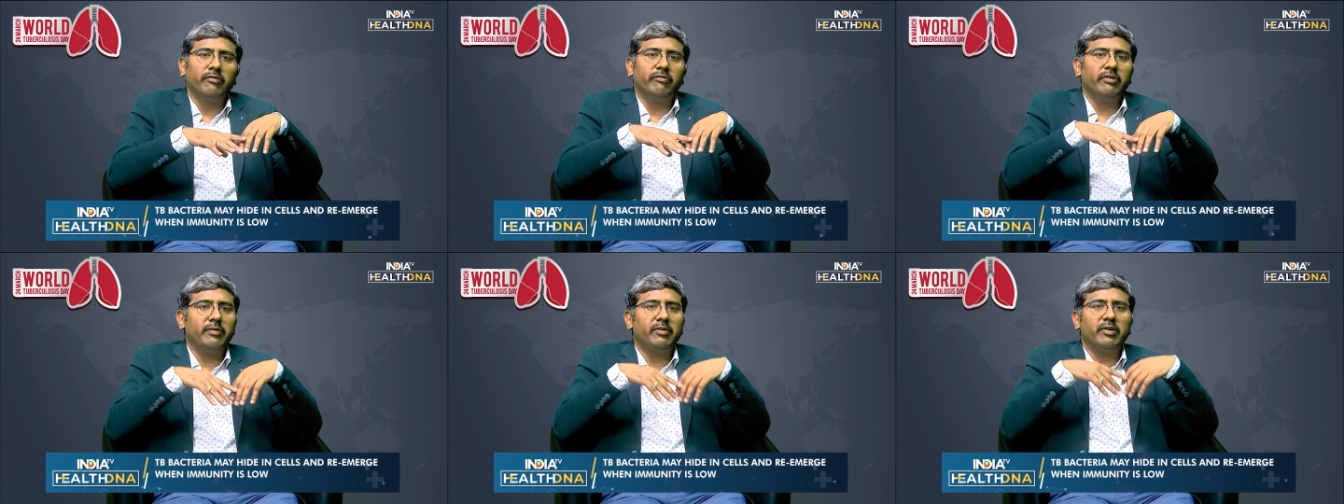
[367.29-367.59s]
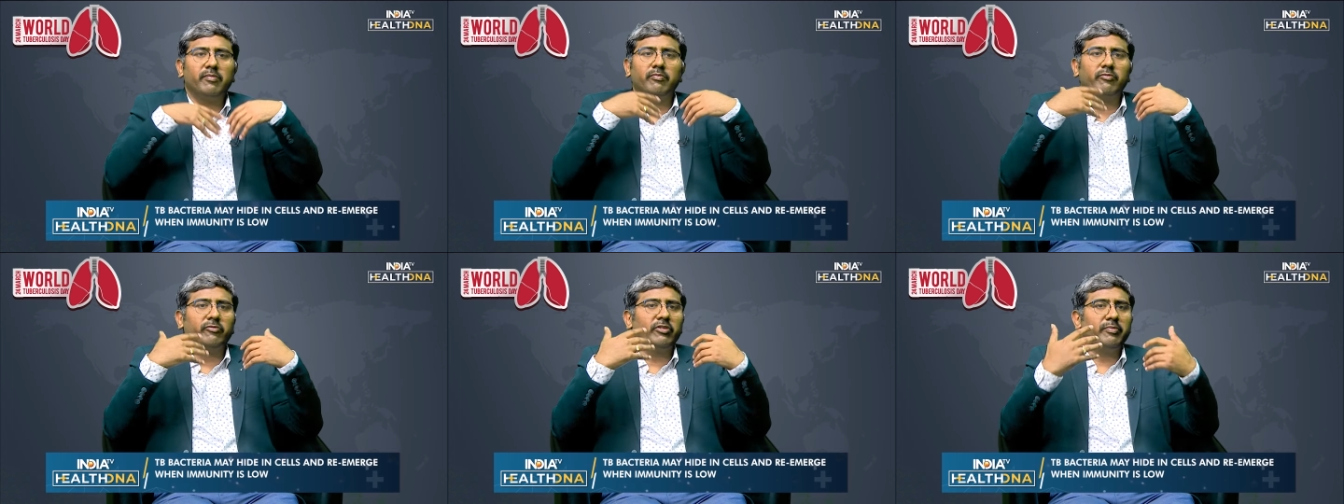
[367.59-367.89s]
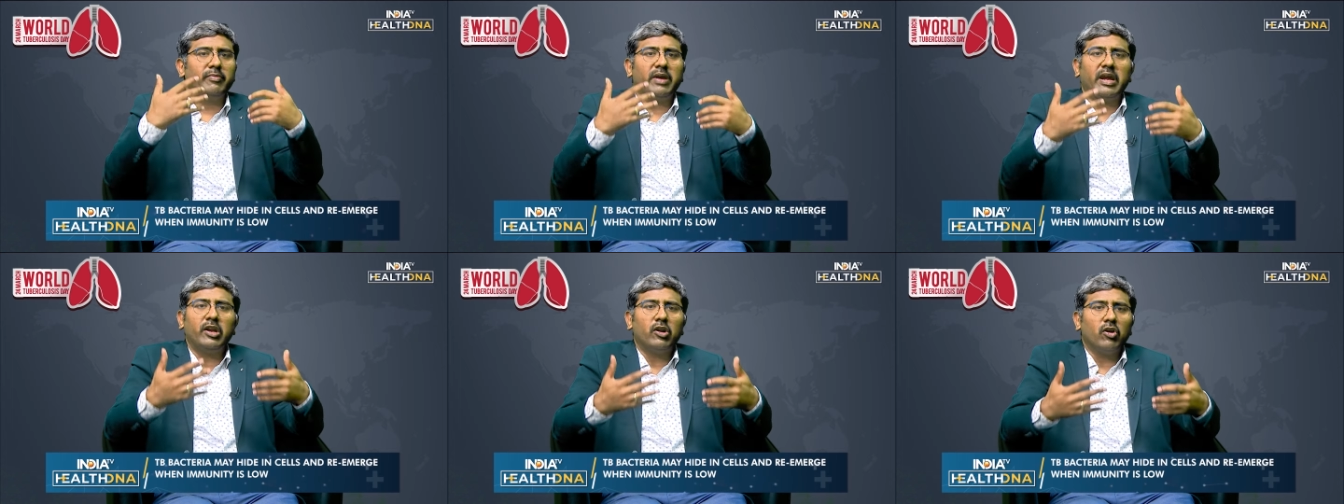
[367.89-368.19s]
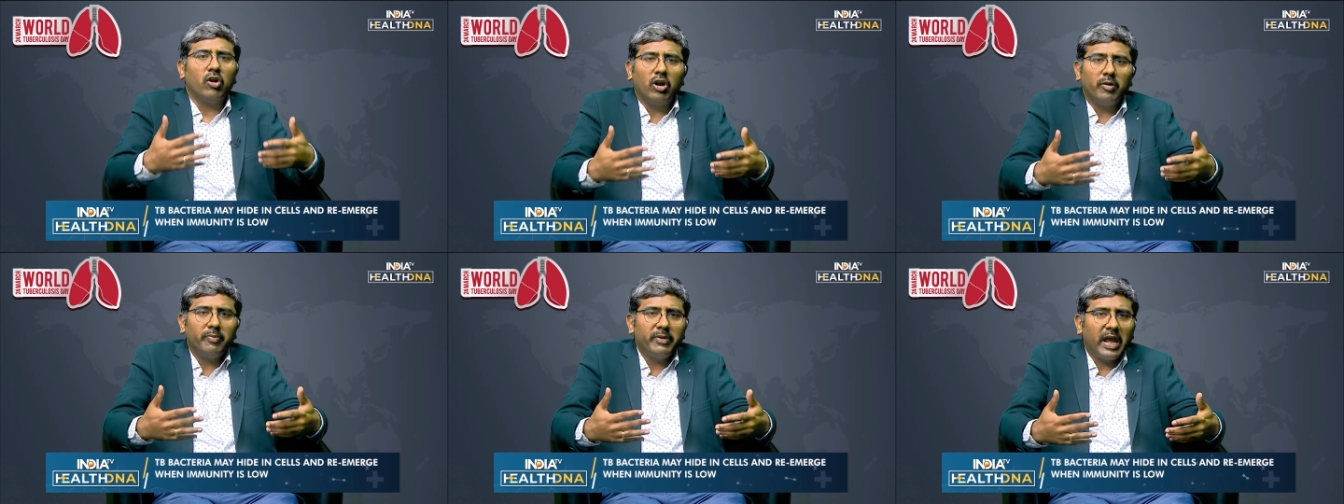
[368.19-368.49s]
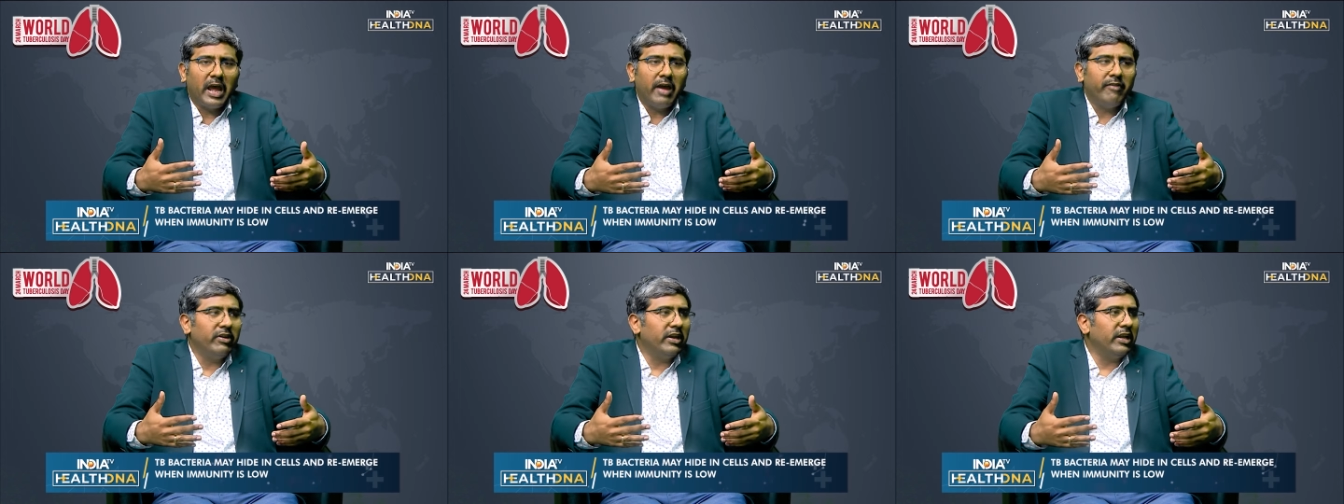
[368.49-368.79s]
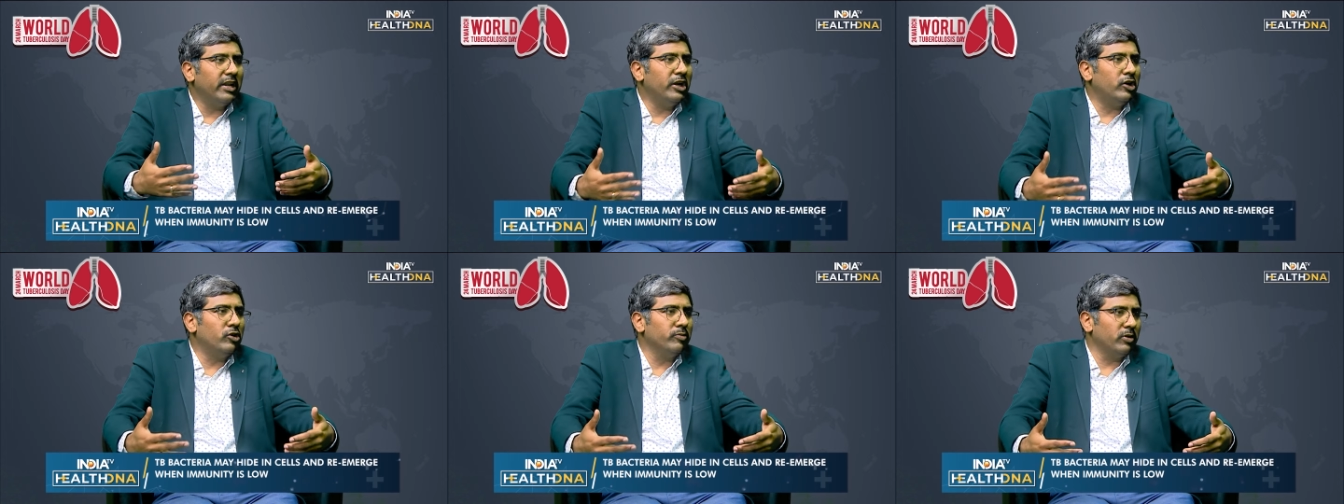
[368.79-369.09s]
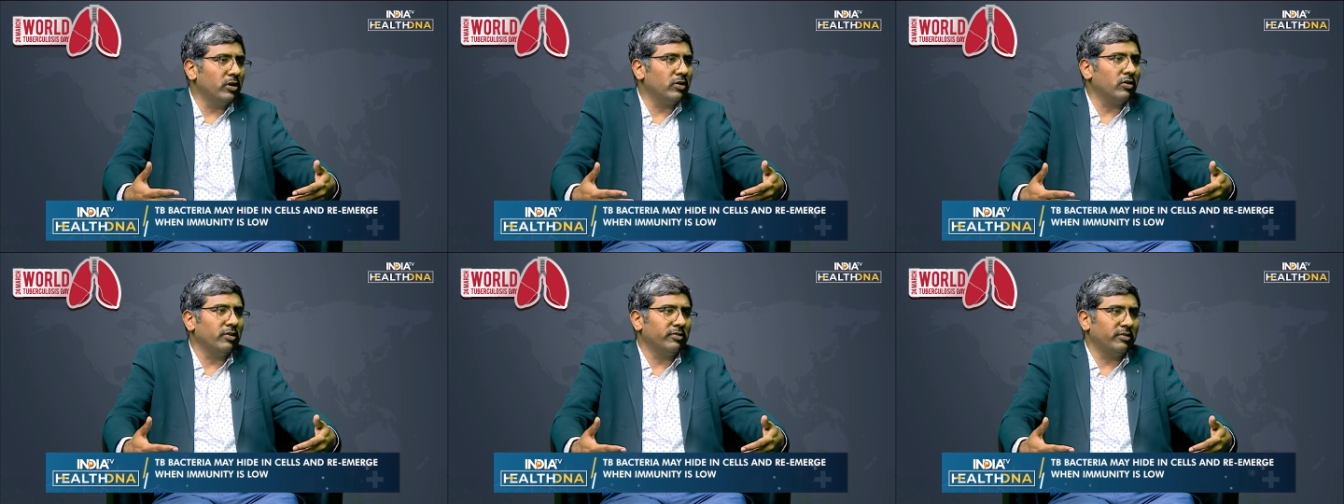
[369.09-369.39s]
we we might not be having any
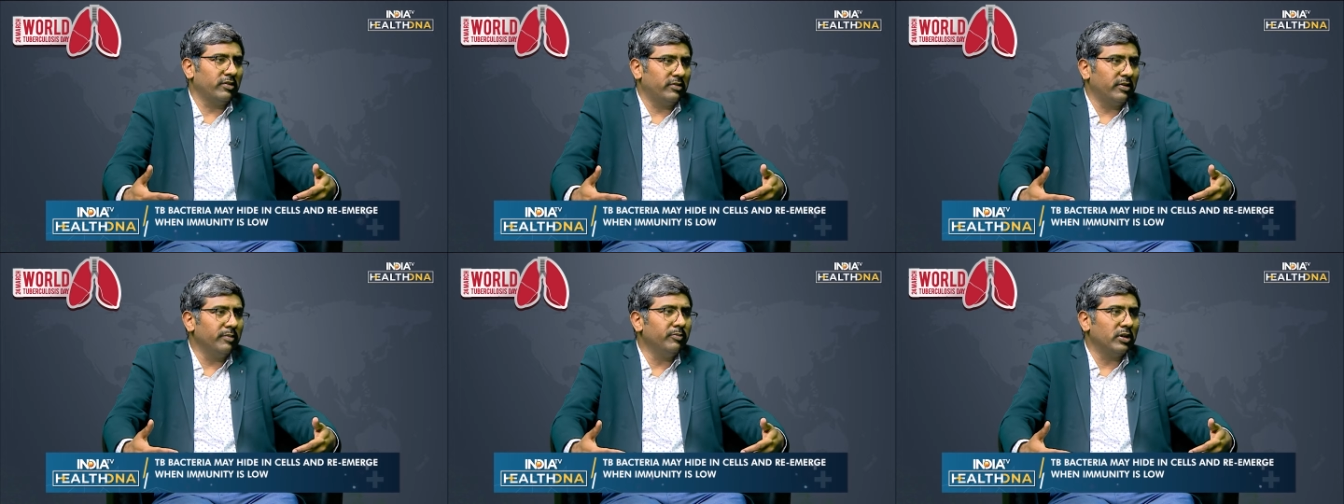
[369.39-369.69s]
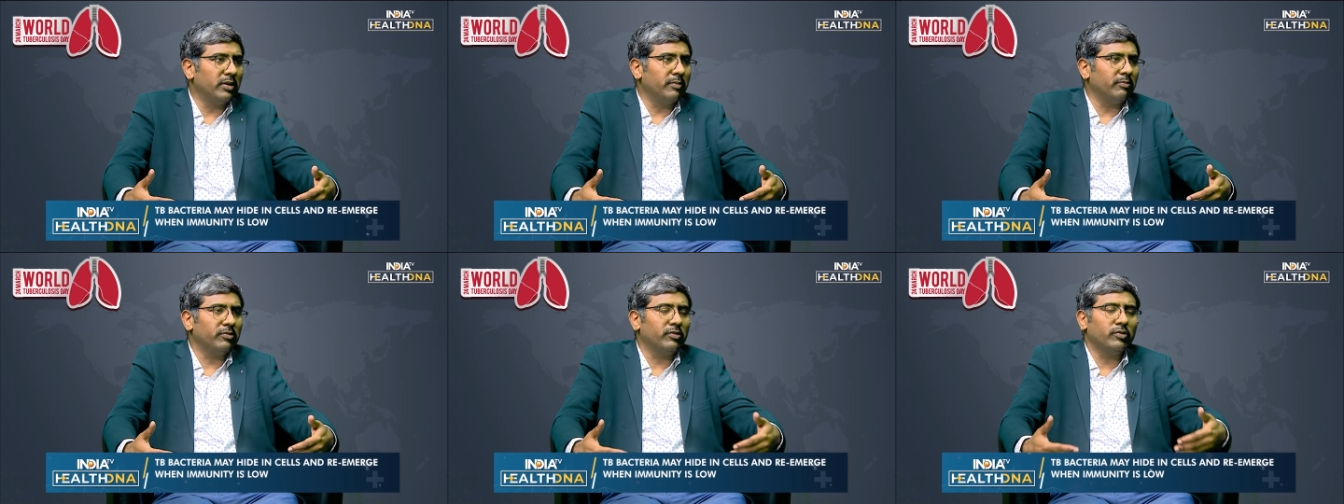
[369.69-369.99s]
tuberculosis symptoms.